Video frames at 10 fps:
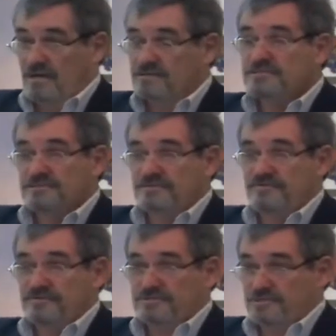Honestly,
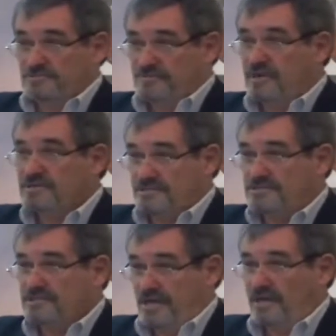folks, it's rocks
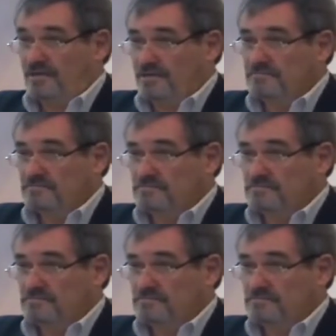and sand